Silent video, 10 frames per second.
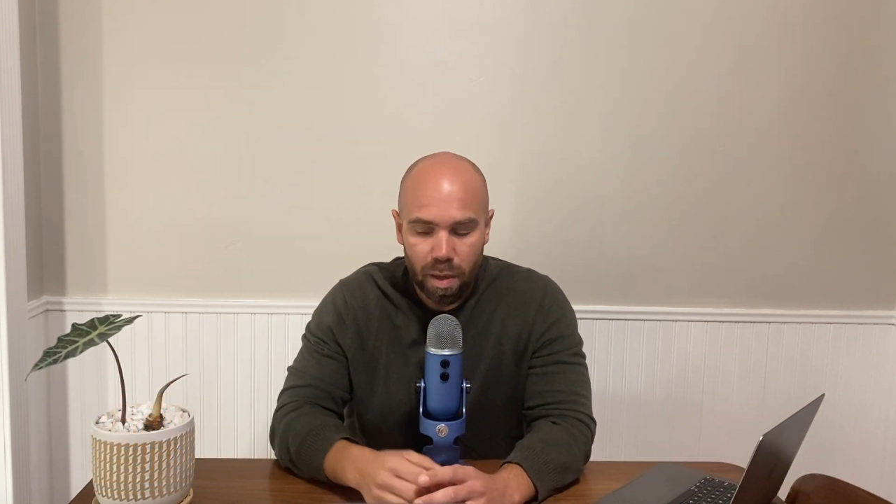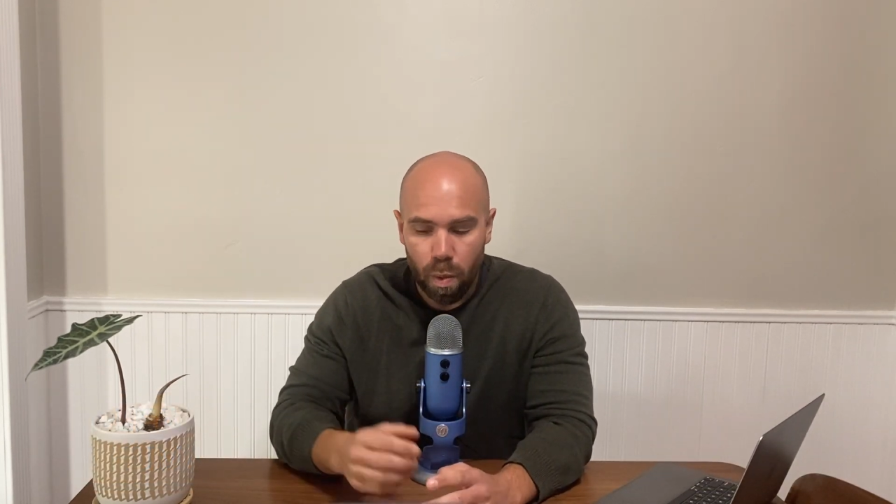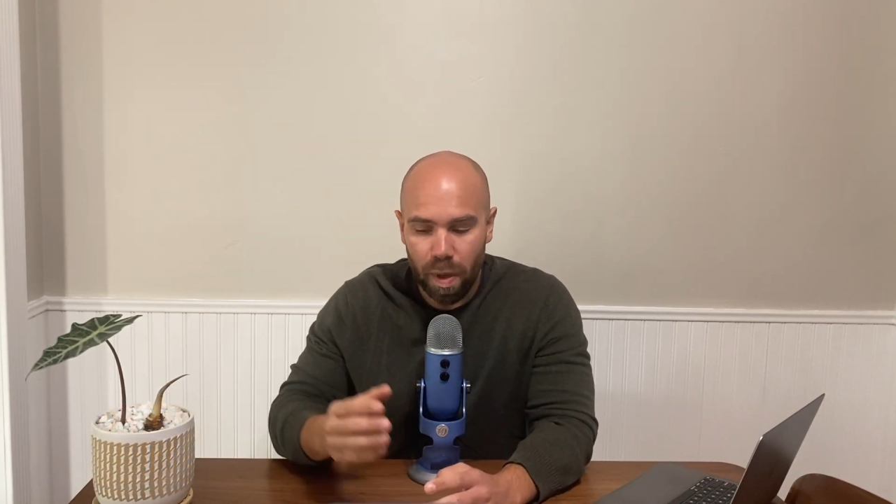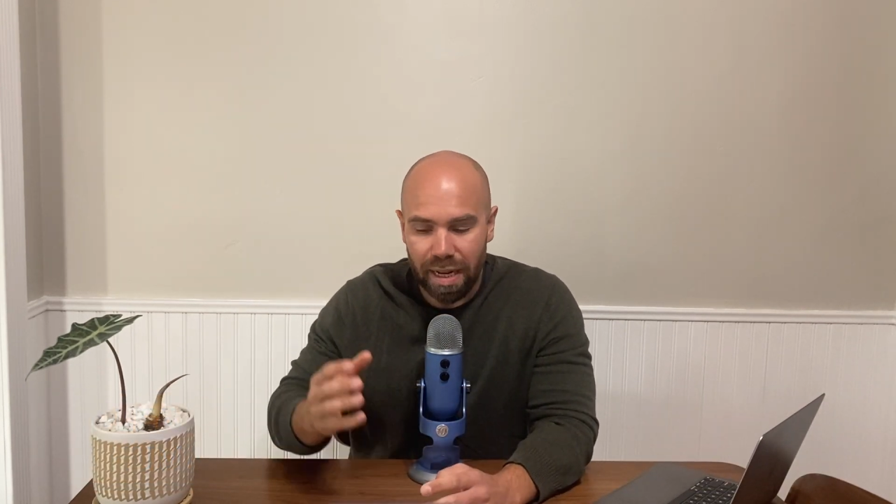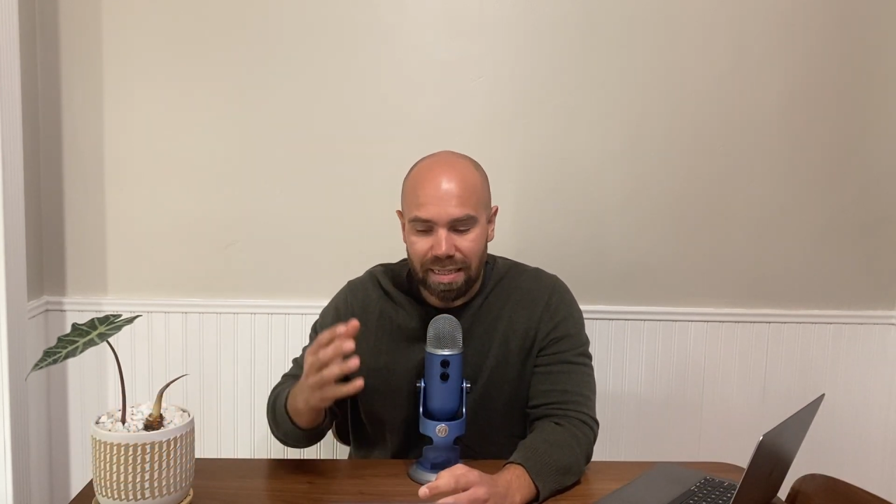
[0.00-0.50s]

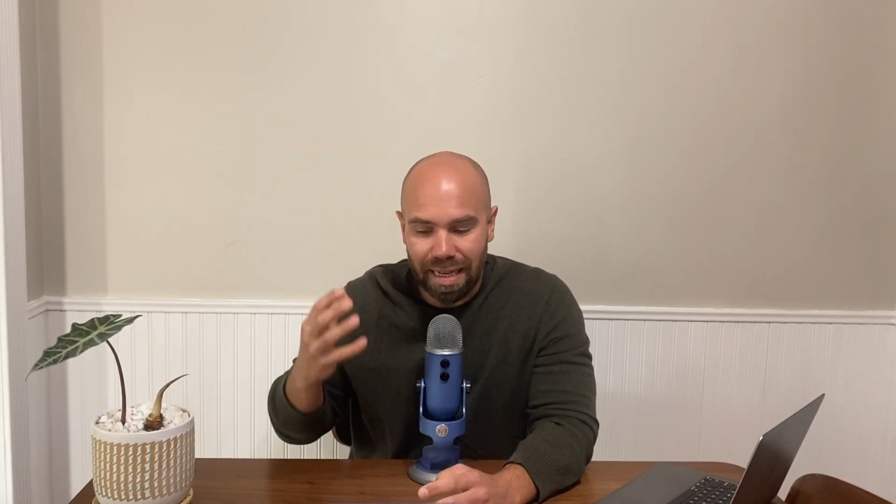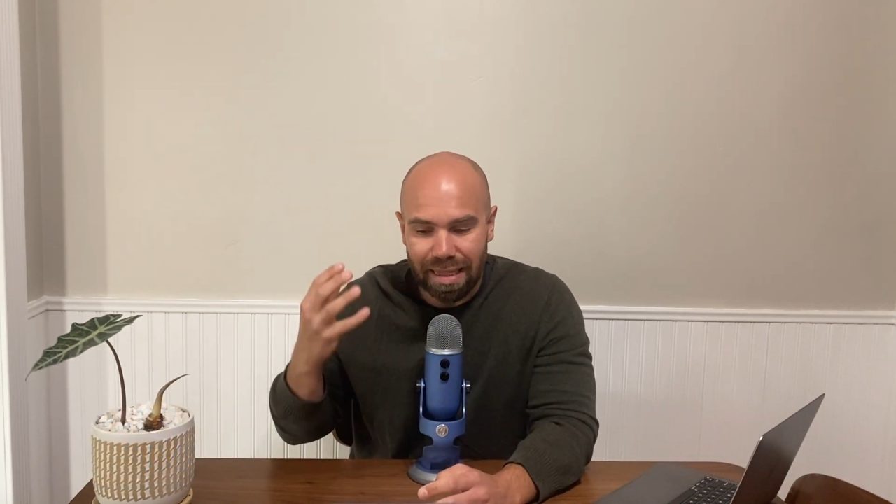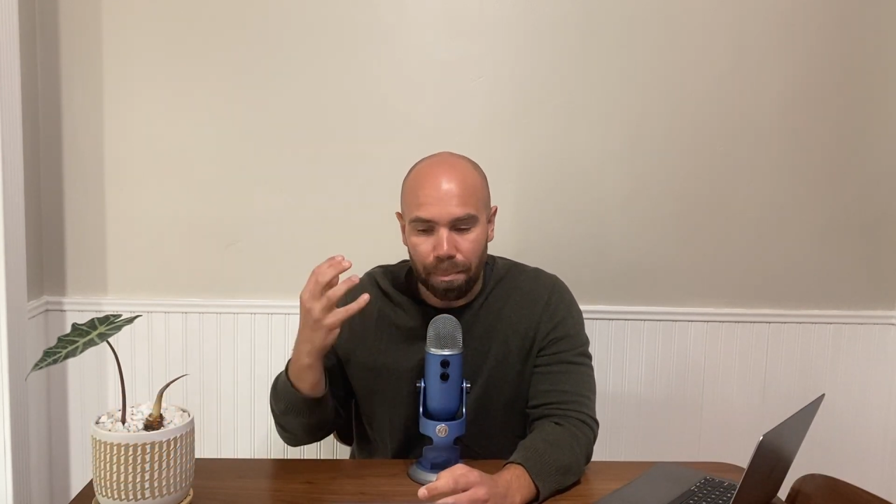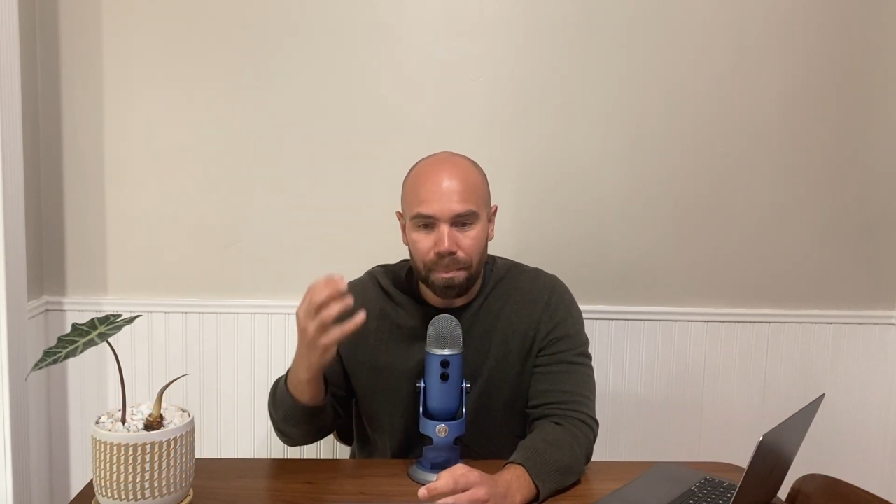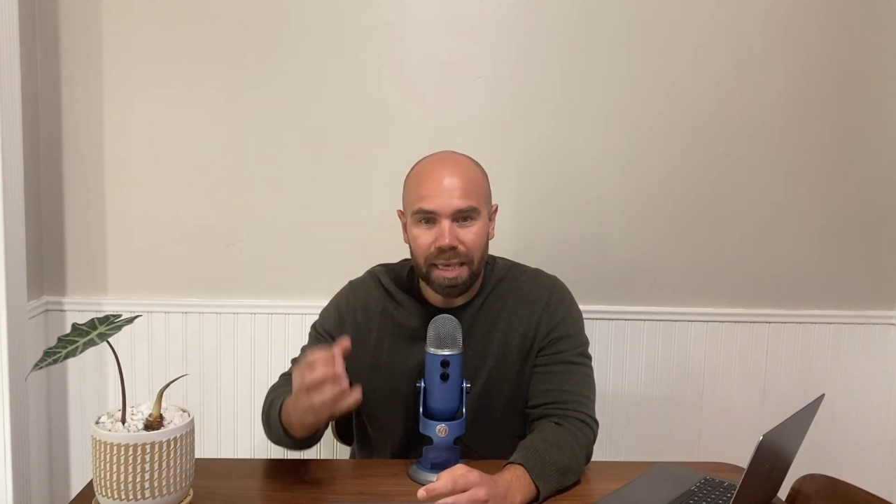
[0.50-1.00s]
we need to let
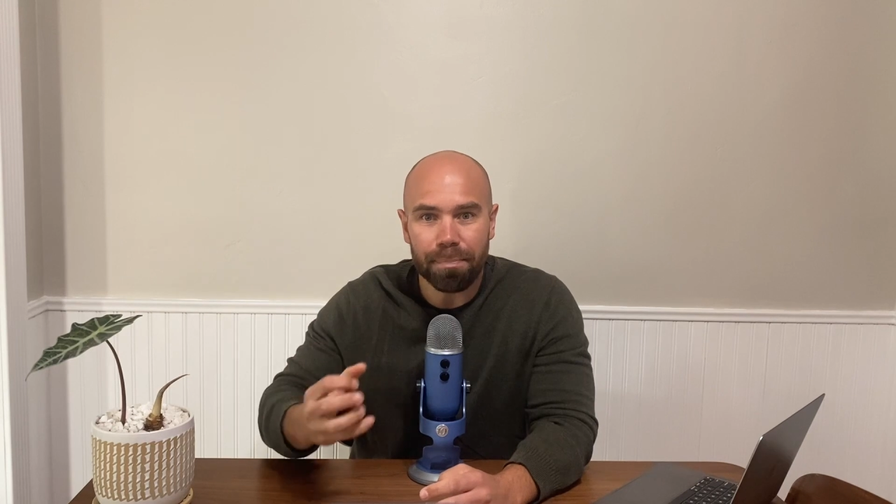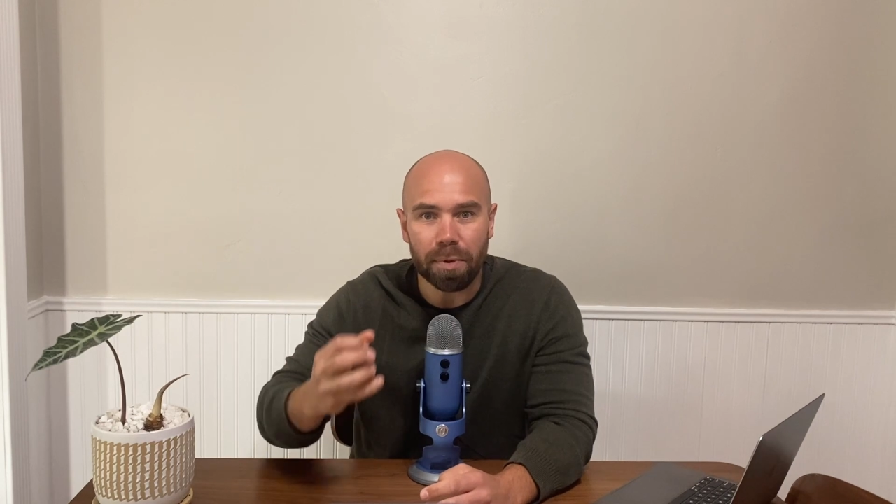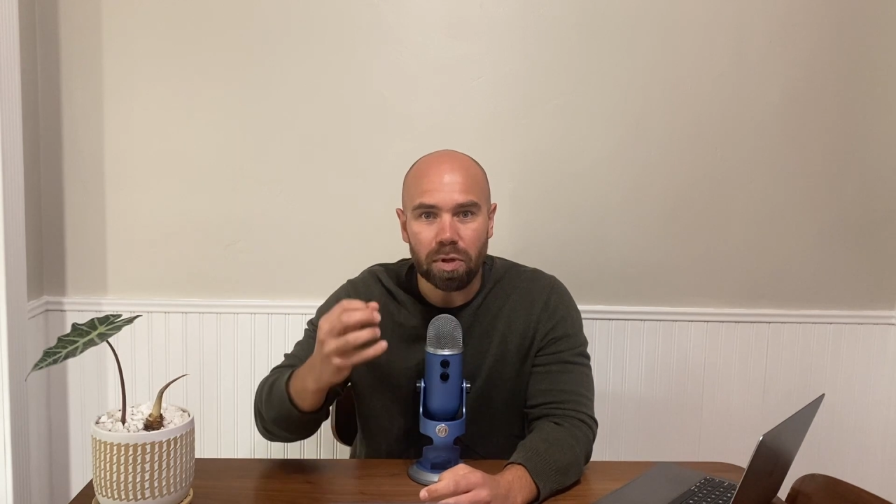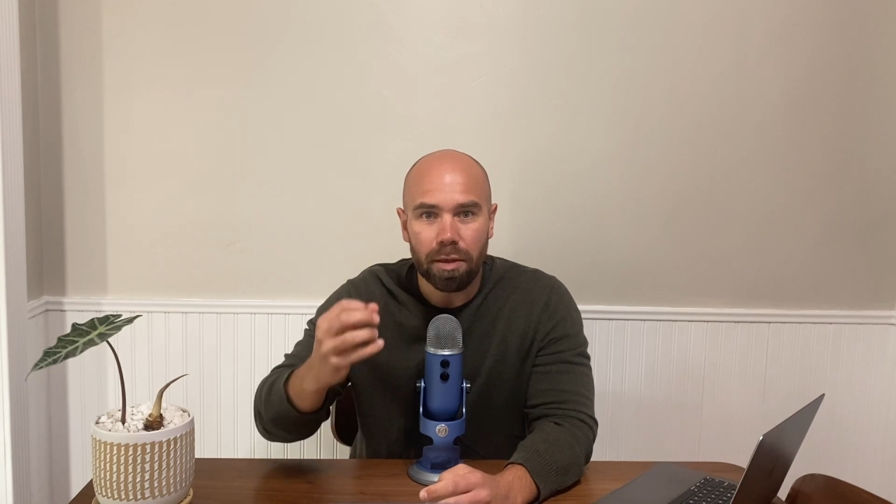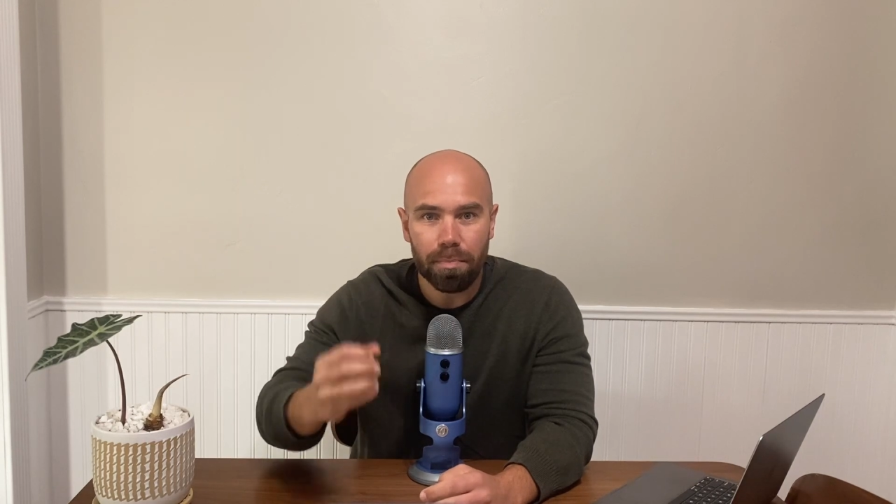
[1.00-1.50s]
the people